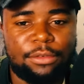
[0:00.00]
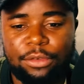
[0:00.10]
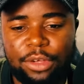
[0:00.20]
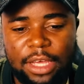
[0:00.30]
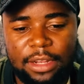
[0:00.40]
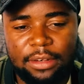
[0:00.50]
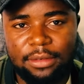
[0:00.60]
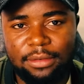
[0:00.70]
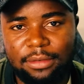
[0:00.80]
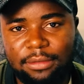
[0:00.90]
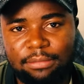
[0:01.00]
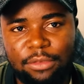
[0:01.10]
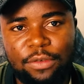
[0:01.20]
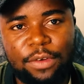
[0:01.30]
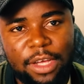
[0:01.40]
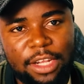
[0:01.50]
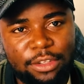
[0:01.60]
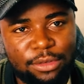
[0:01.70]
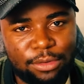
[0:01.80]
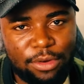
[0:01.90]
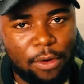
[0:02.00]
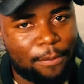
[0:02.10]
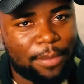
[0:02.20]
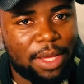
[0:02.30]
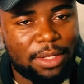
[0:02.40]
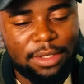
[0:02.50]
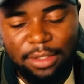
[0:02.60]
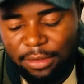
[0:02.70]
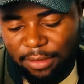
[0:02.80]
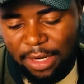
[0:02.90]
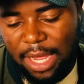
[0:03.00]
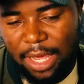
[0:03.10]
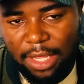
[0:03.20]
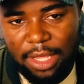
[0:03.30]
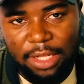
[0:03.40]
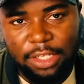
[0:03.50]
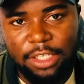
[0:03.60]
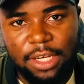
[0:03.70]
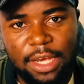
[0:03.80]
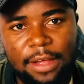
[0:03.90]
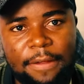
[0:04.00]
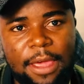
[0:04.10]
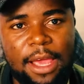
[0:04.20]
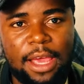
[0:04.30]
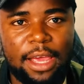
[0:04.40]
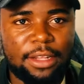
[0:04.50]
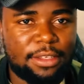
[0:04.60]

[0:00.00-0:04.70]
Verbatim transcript: you can don't forget to comment to like and share and